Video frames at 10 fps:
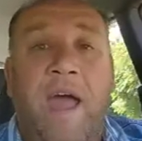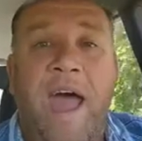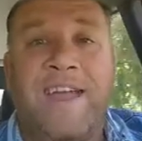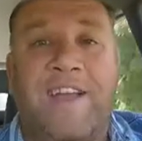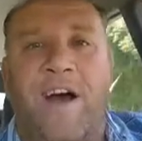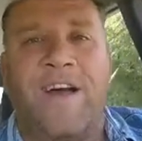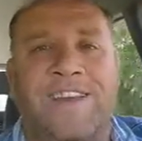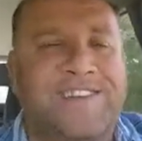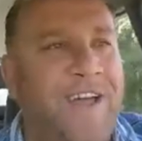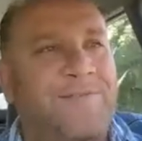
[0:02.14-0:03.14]
Hey
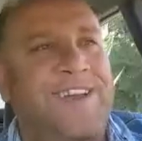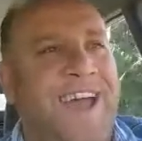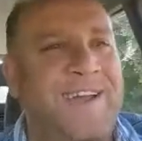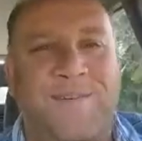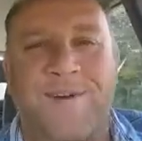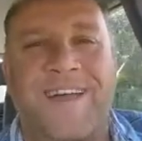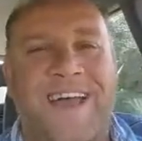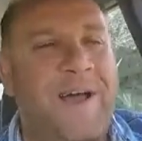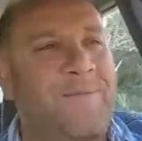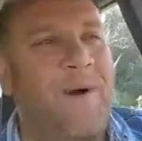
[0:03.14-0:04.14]
guys, okay,
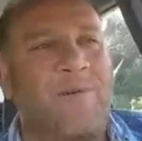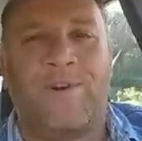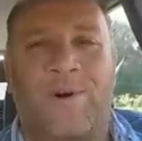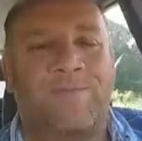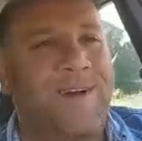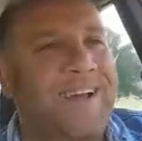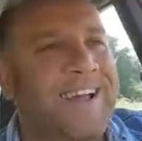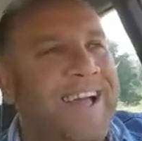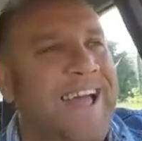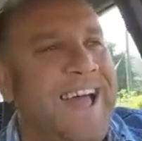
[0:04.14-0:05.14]
uh, welcome.
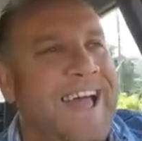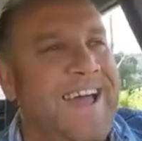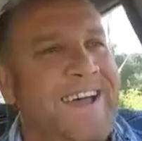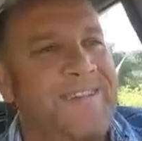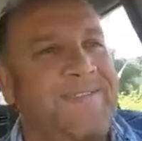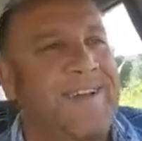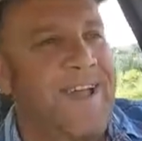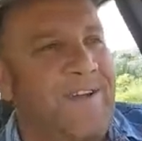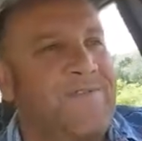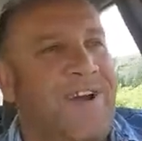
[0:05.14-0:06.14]
Um,
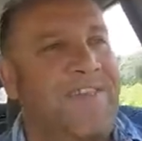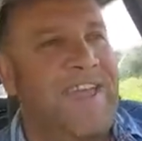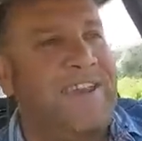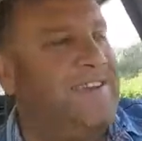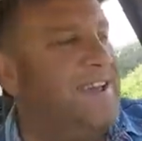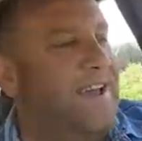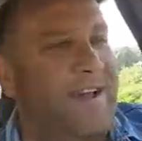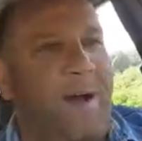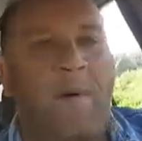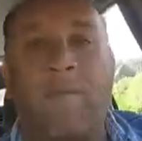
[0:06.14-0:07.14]
right then, uh,
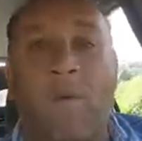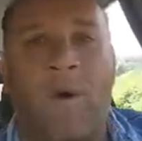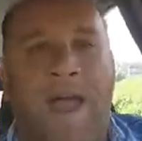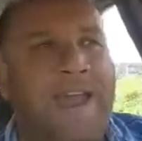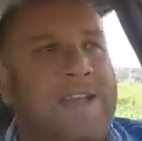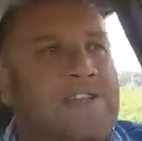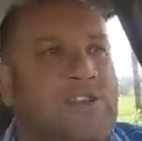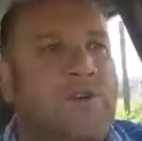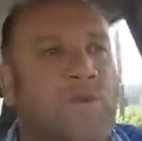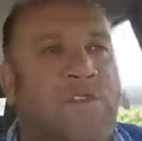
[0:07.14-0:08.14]
I'm on my way
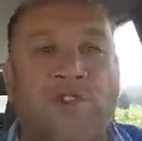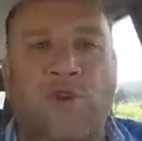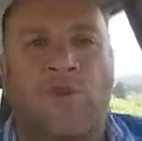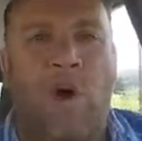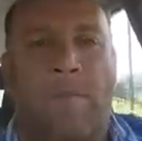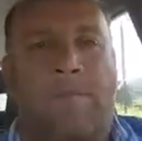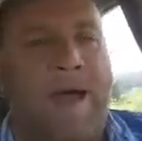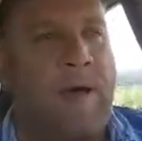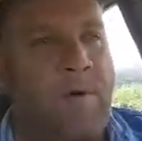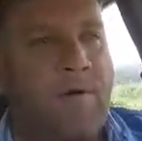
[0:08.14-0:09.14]
to the new
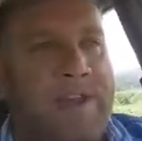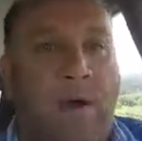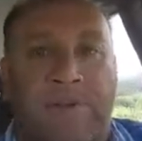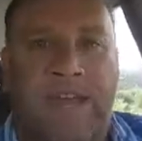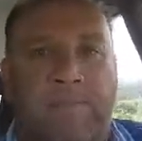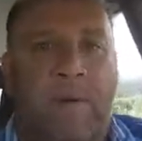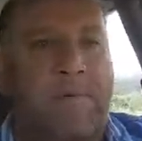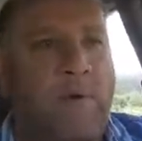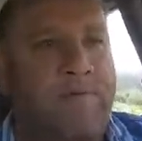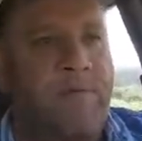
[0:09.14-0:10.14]
compound where I now keep my
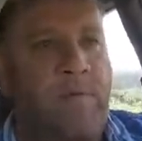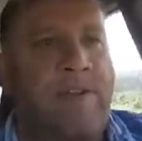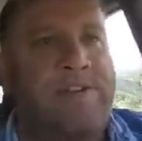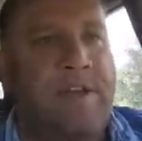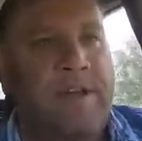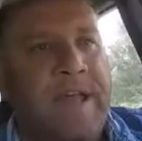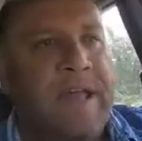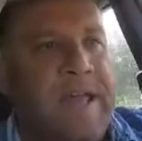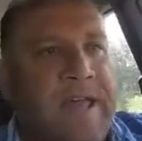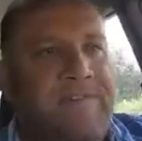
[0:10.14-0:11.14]
boat for the winter.
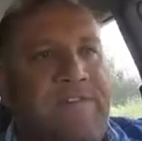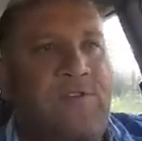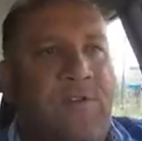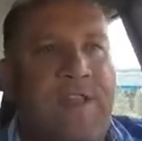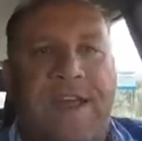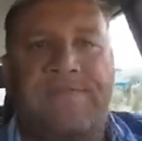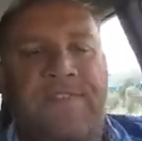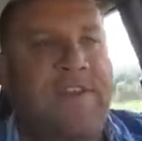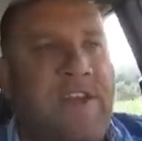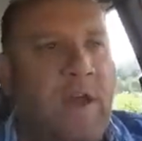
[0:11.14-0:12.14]
If you saw the last
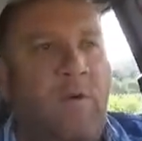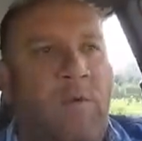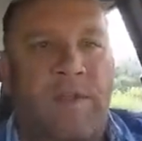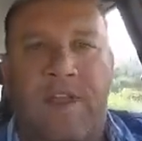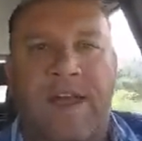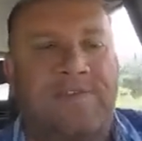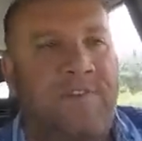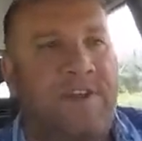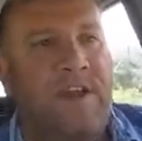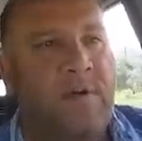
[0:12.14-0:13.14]
video, or one of the last
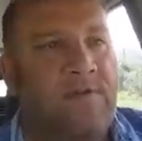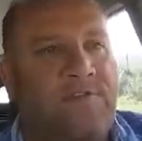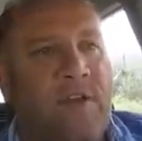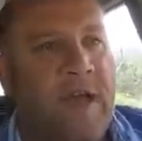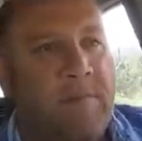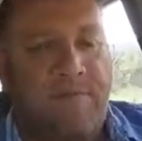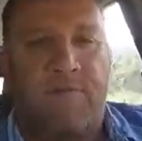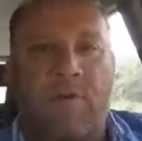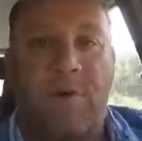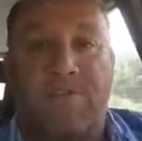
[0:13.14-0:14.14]
videos,
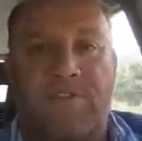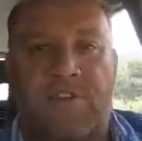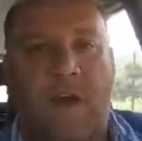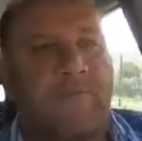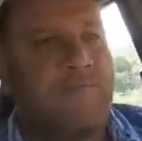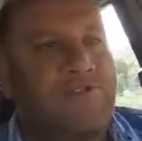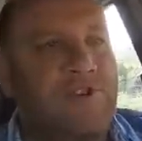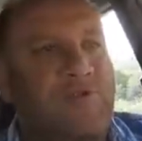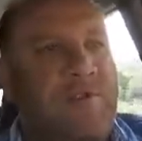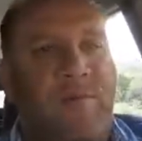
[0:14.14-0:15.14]
before I went to Cyprus
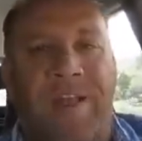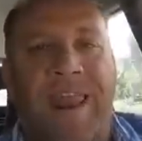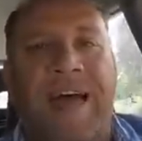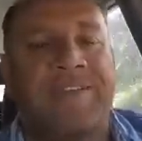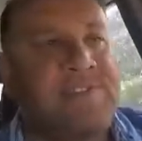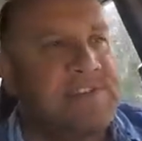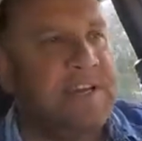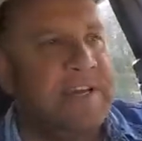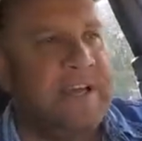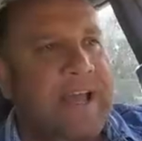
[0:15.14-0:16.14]
shooting with the lads,
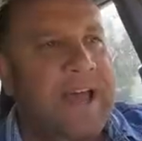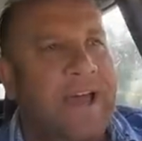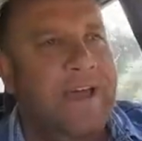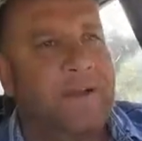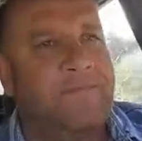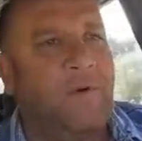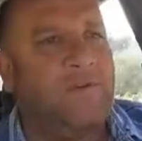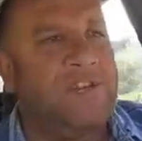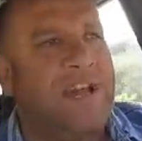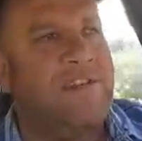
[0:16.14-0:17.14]
um, you'll
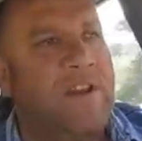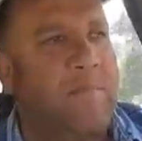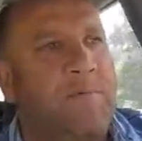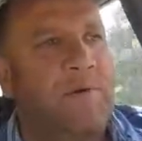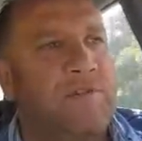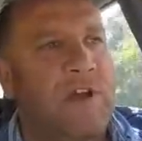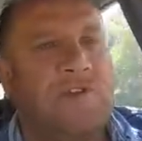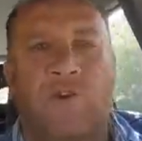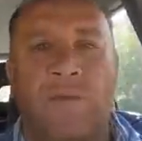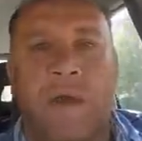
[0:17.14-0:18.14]
see that I put, I
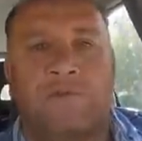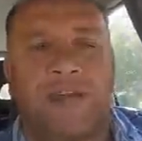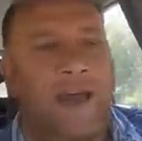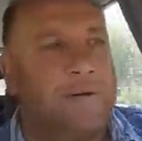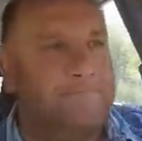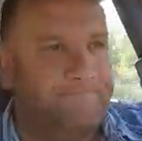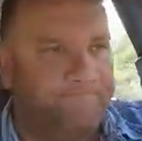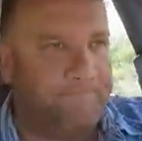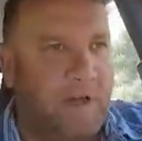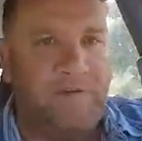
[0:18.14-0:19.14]
took the boat out
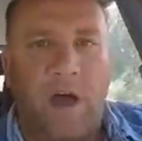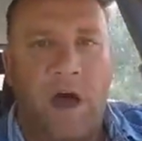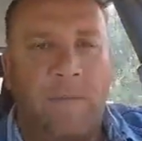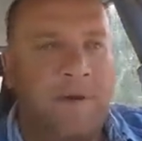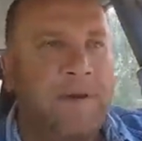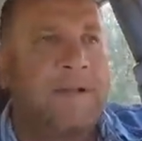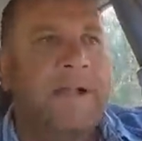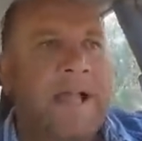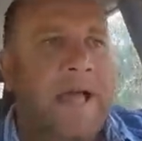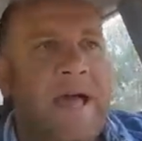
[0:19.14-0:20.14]
of the harbour,
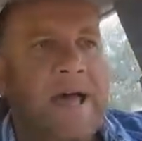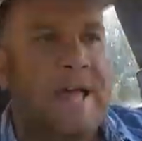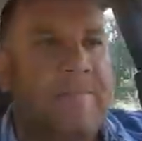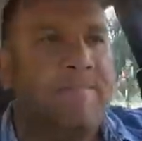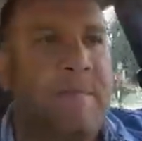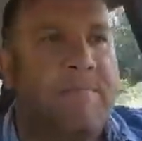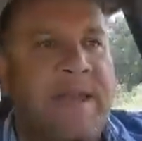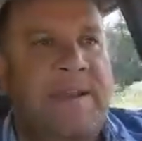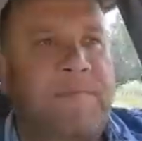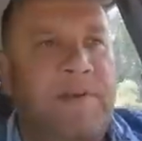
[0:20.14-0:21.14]
um,
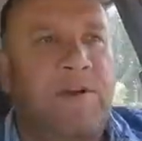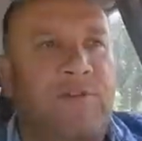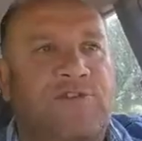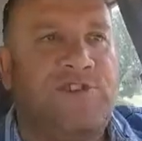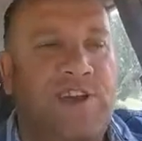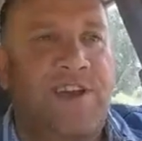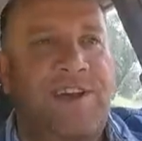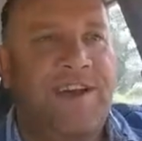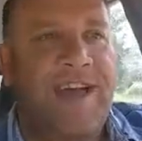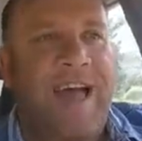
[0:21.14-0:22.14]
mainly because uh,
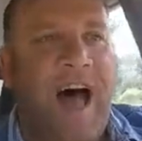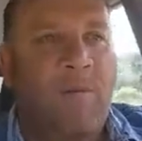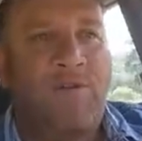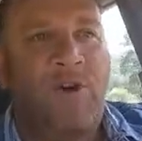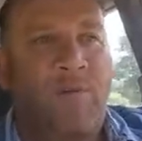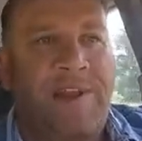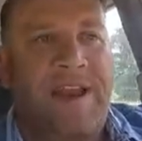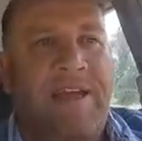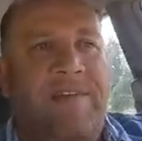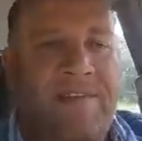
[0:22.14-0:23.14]
I would normally
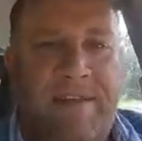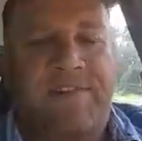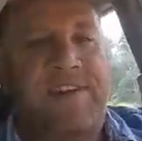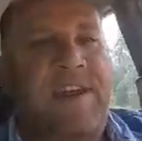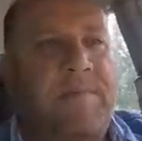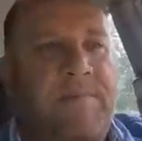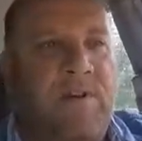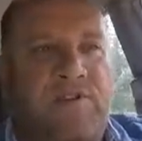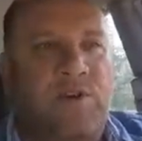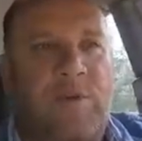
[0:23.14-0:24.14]
let, have left it in a,
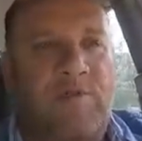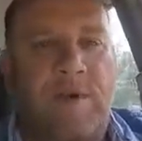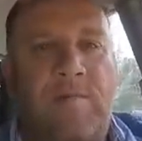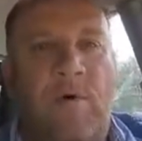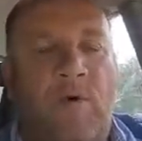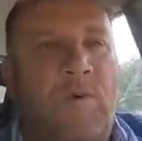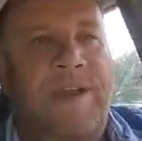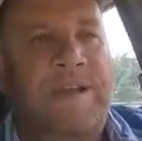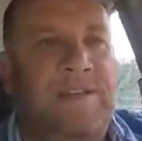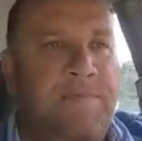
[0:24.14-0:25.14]
two or three more
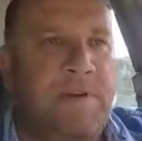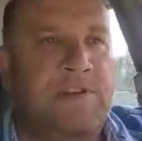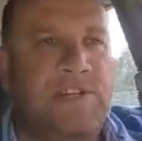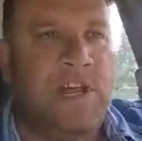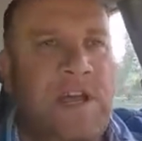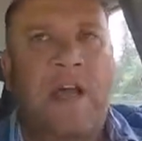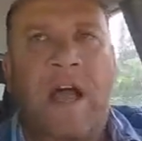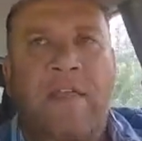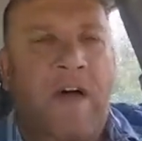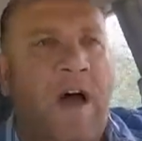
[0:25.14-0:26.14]
weeks, but uh,
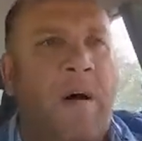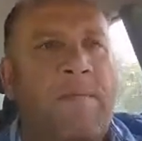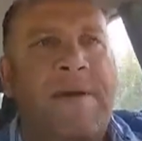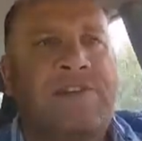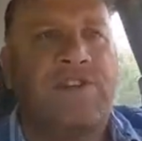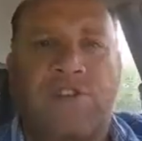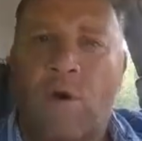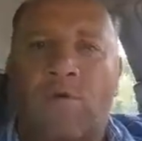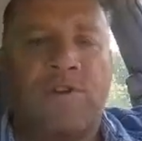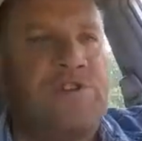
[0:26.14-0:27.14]
the harbour master
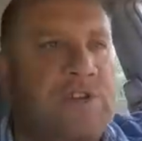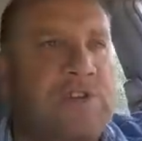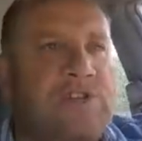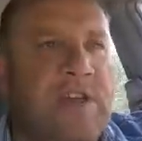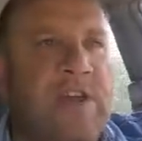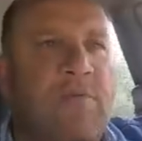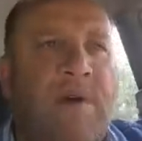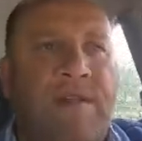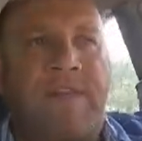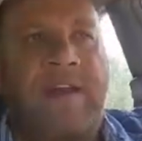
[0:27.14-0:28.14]
told us that they're going to
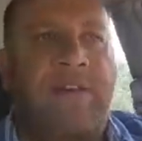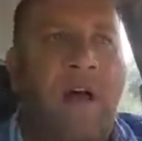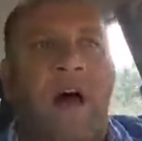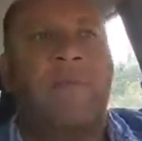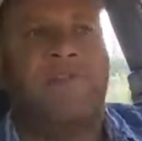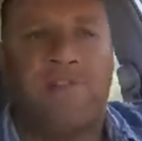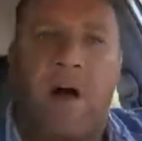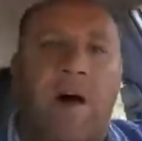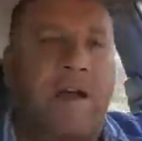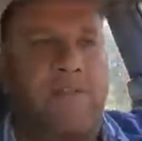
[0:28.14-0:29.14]
renovate the harbour
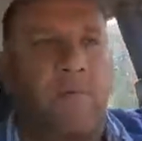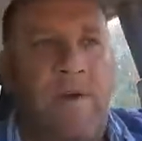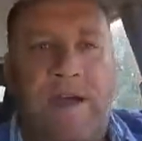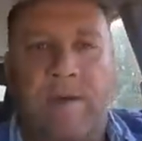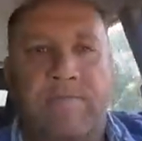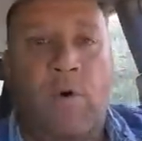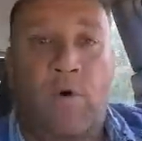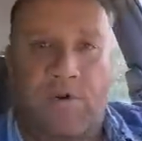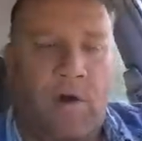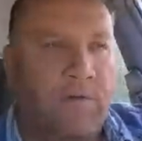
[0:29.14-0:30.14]
side that we're
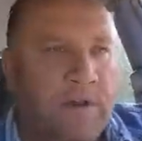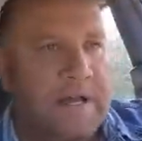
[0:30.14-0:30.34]
moored on,